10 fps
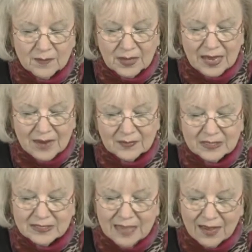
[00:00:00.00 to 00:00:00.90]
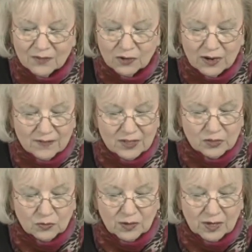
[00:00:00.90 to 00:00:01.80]
became the Savior of
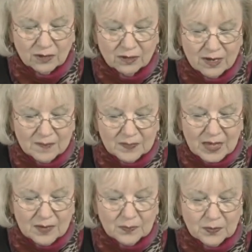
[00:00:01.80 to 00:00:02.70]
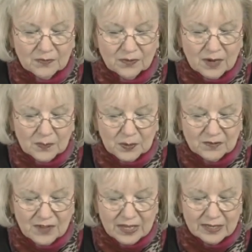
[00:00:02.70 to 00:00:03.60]
Israel and
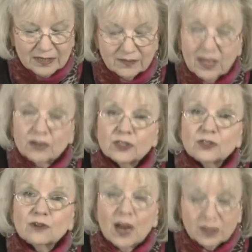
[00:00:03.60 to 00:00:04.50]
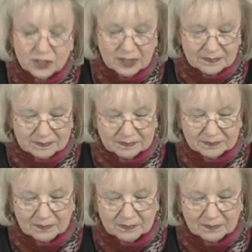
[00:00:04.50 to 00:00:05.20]
prevented their destruction.